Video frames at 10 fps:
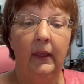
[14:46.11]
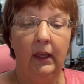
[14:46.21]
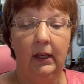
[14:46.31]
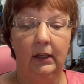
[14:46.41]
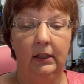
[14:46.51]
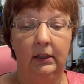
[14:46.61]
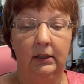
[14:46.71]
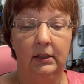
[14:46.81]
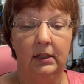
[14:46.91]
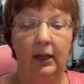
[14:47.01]

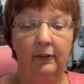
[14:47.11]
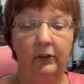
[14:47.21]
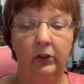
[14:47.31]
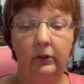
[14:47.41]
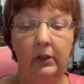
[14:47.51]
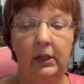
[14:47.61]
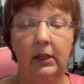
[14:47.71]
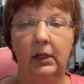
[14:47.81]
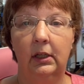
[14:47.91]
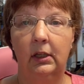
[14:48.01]
And I've
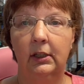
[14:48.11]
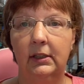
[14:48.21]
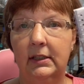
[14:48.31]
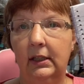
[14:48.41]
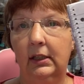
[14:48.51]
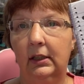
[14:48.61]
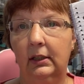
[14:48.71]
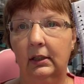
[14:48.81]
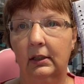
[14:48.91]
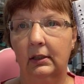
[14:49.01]
already
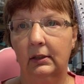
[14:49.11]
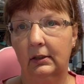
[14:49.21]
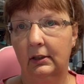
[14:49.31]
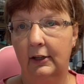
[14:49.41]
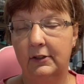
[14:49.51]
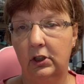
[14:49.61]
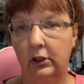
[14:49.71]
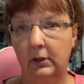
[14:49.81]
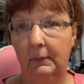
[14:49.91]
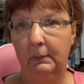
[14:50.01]
I
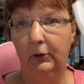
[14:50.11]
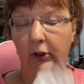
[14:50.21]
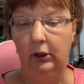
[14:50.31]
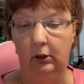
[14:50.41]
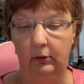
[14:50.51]
started my book.